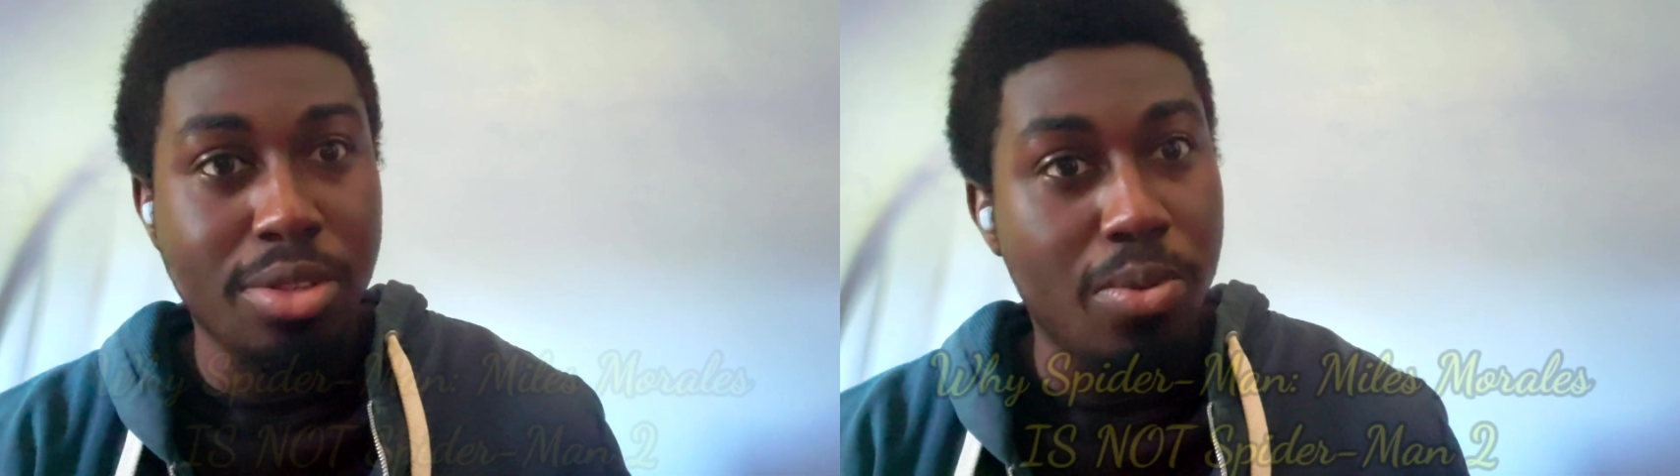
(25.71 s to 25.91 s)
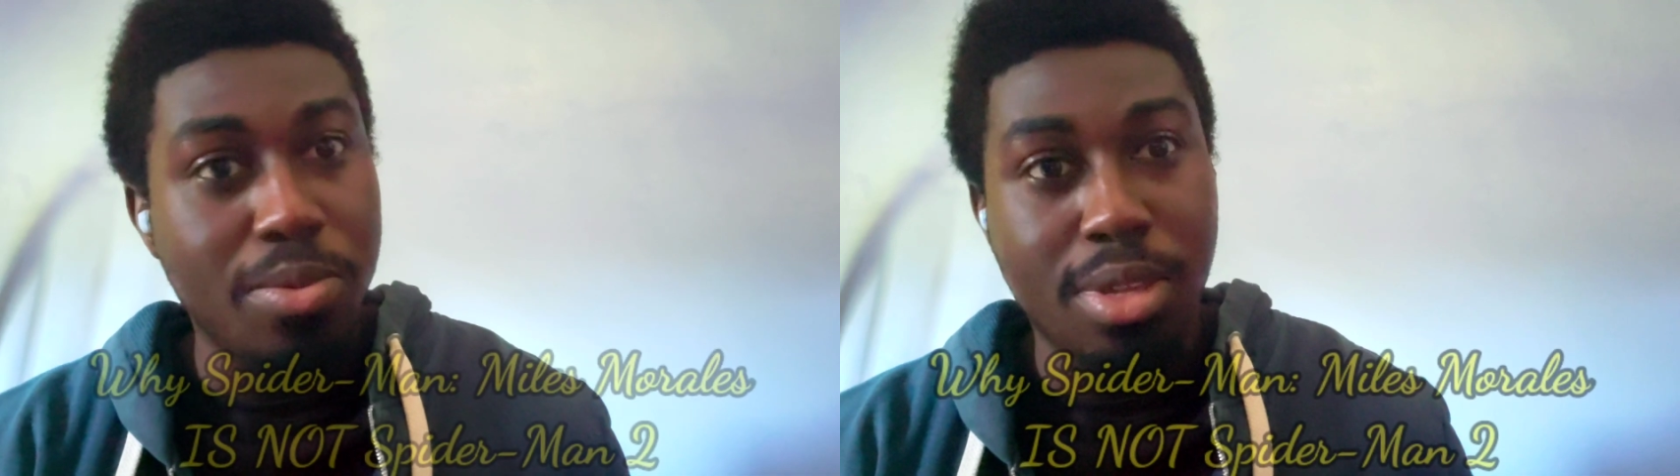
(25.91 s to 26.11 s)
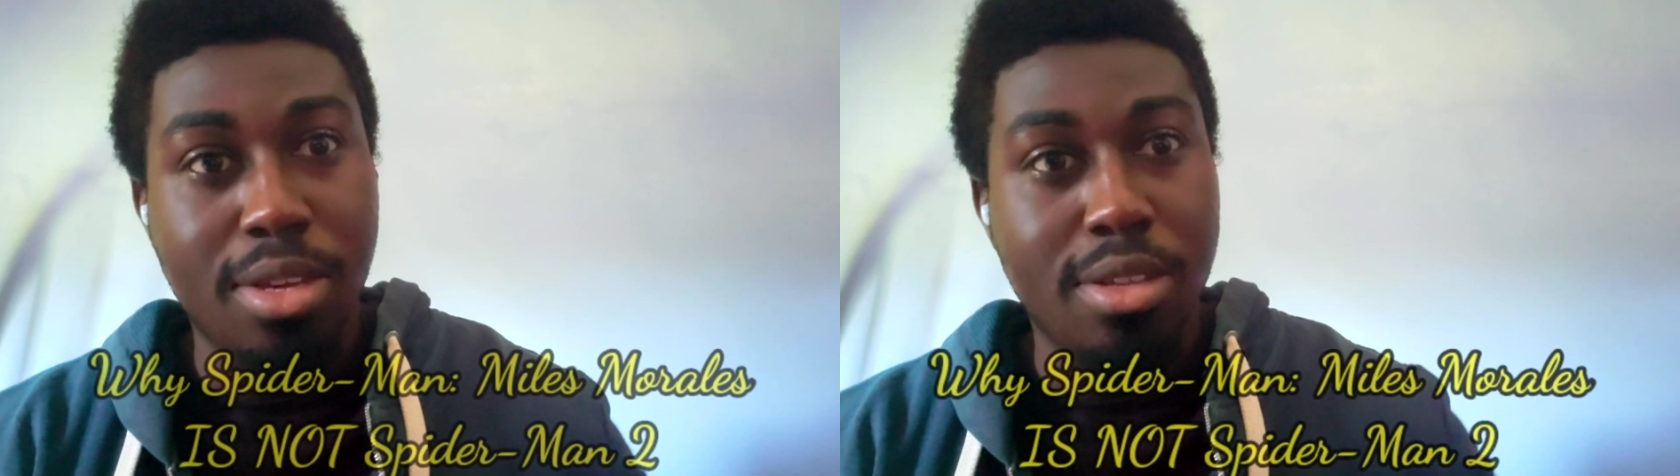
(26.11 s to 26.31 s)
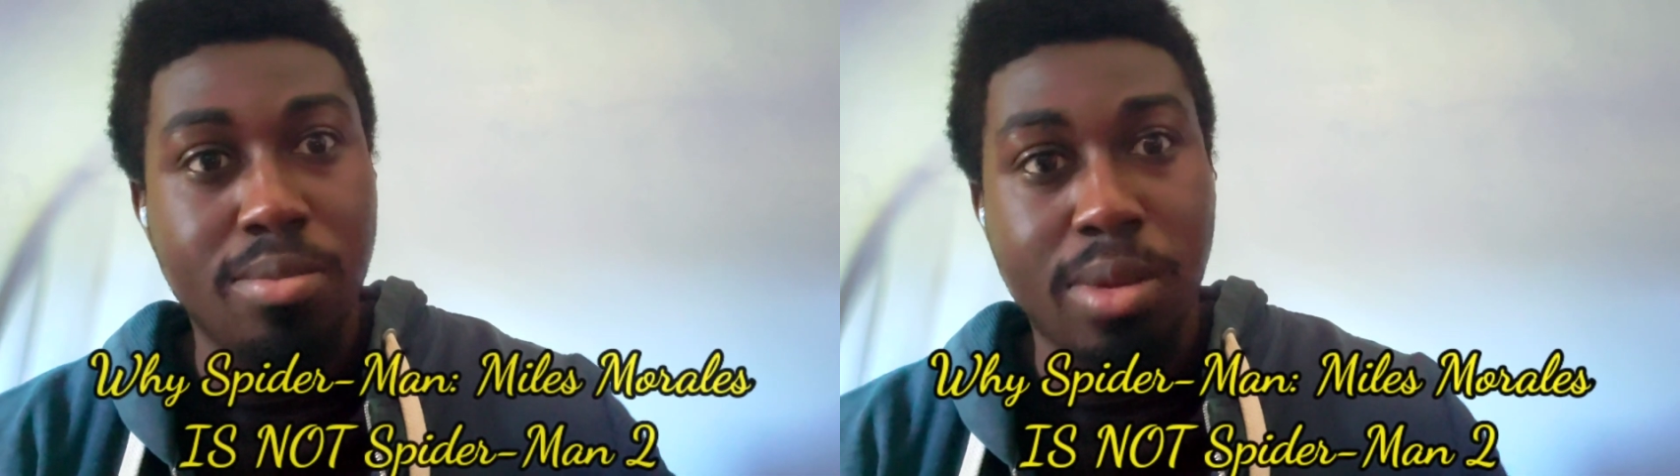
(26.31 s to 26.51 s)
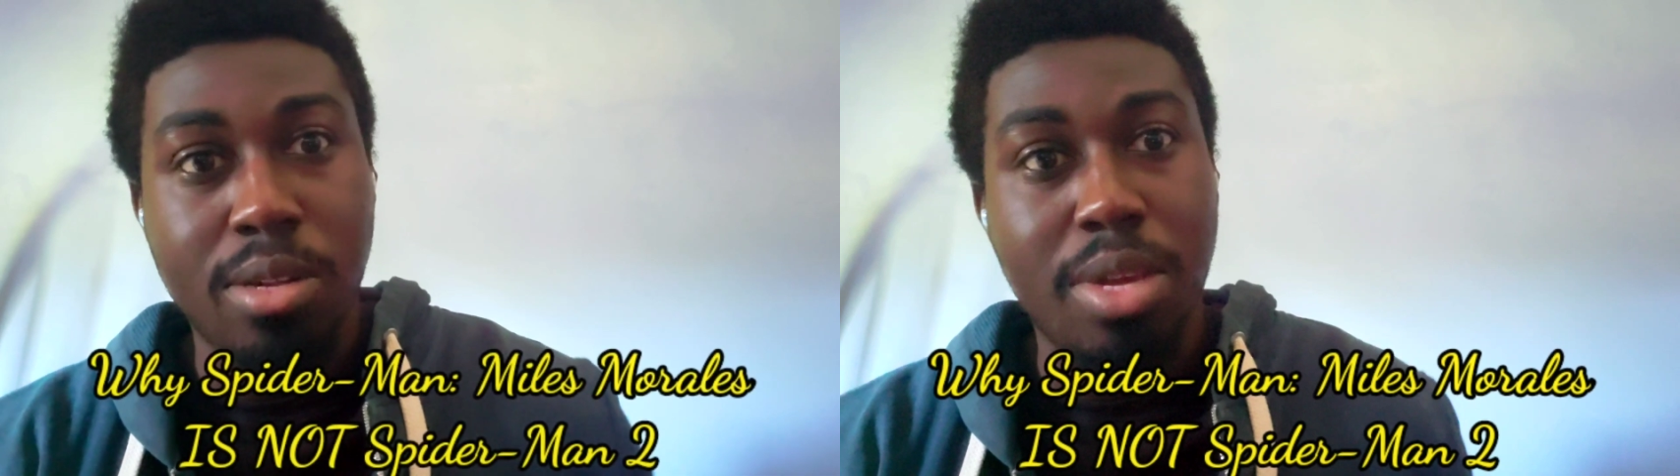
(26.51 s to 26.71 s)
don't think it's
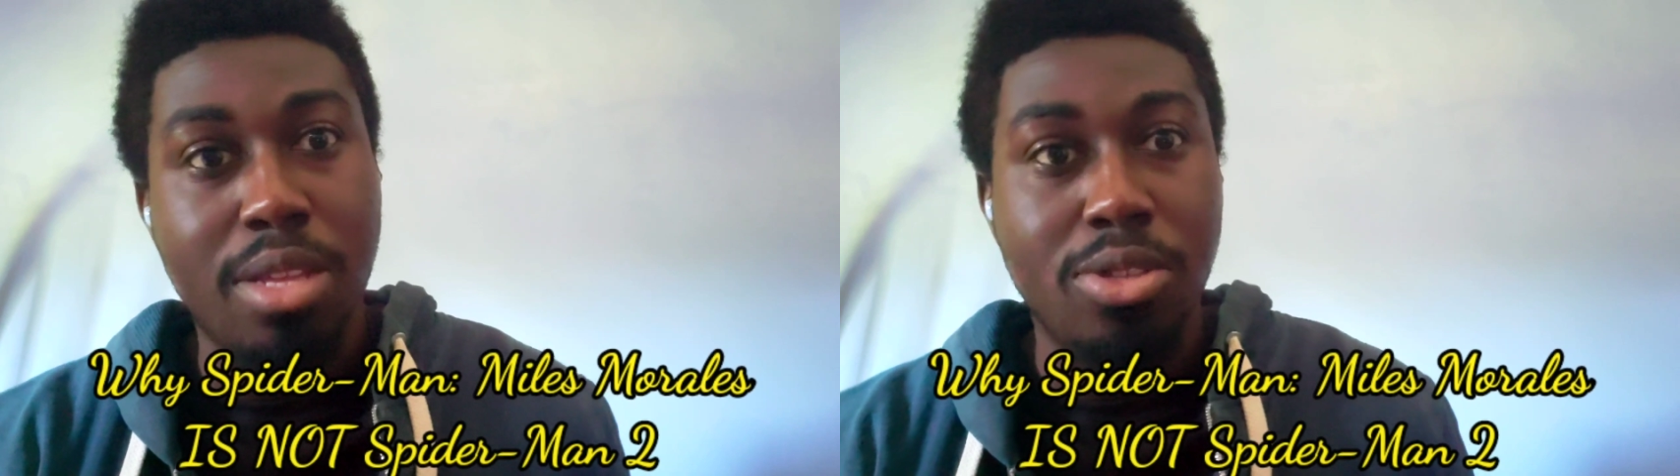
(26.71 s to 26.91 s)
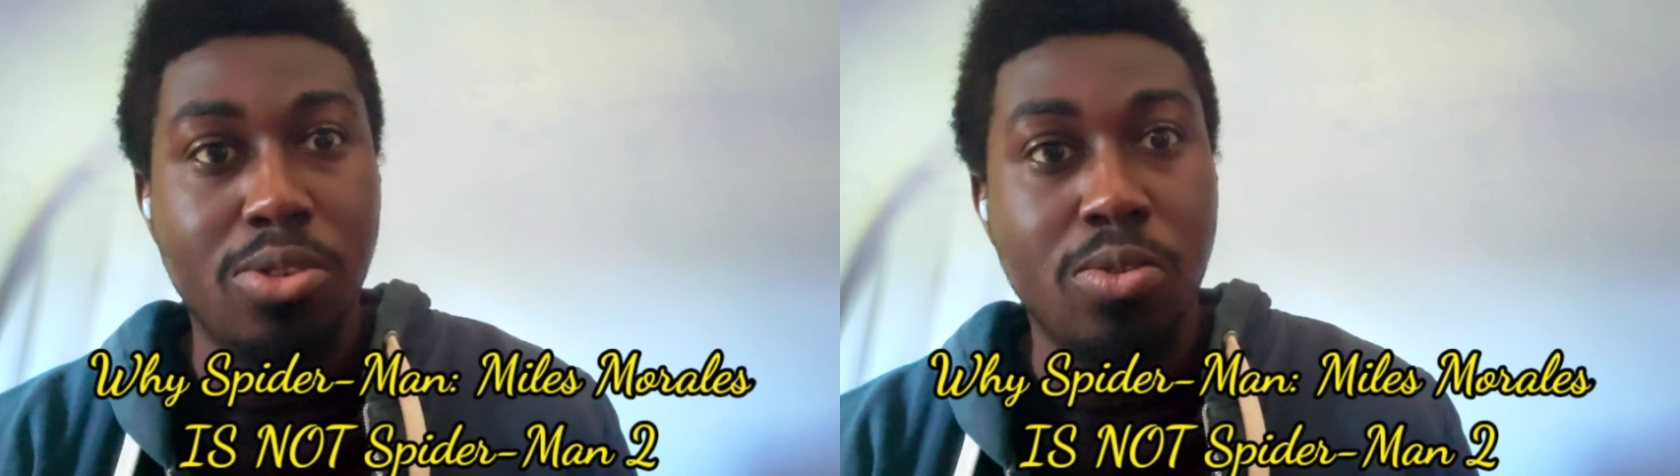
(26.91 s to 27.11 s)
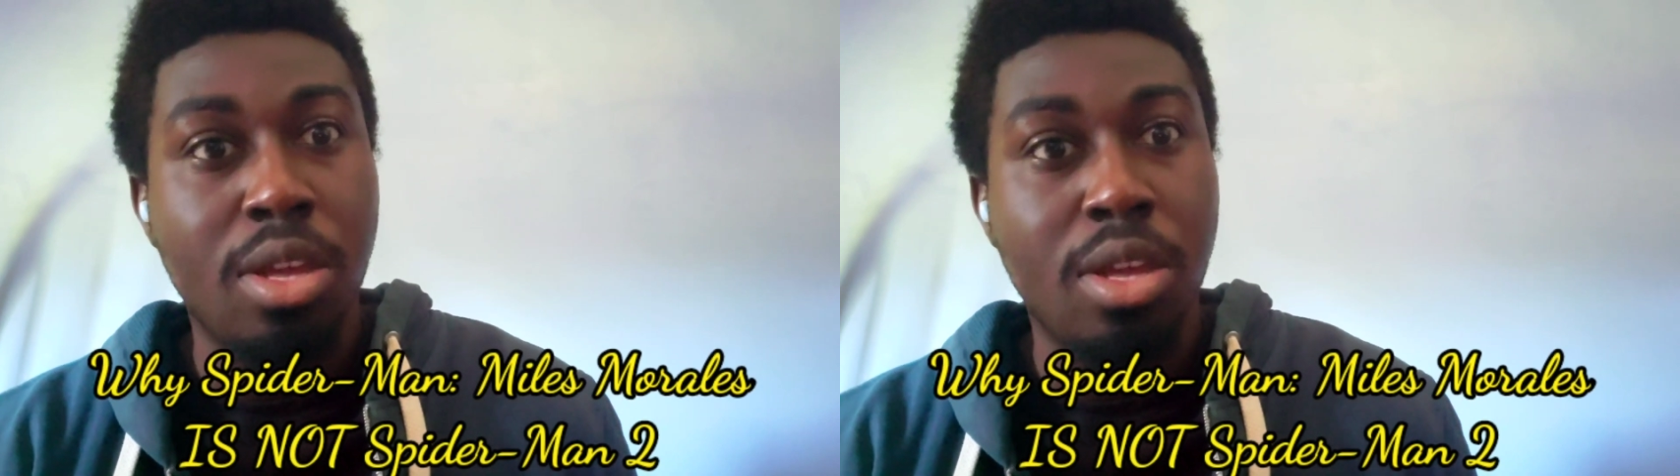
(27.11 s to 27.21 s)
Spider-Man 2.